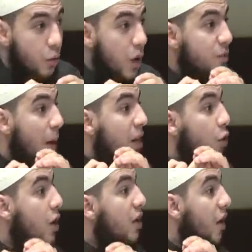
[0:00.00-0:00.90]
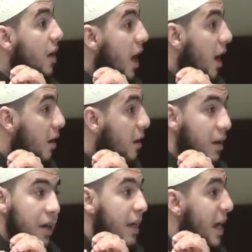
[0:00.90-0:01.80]
was by the will of Allah.
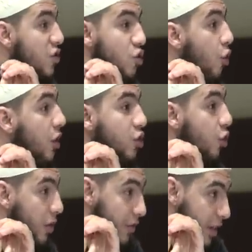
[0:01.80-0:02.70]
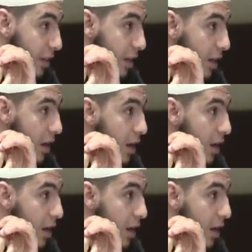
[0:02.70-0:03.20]
He has no control of it.